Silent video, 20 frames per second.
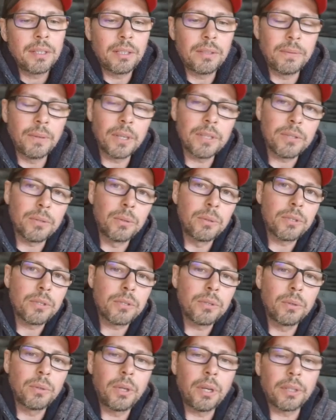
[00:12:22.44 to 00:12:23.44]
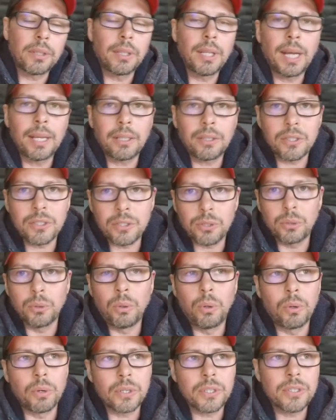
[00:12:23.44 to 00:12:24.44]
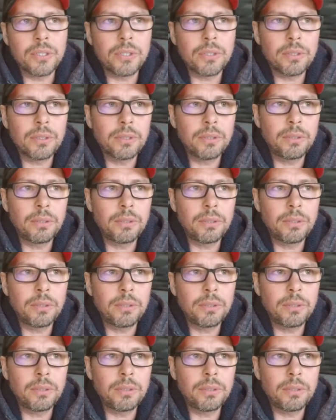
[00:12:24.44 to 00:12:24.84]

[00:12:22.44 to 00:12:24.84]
also not like a stores.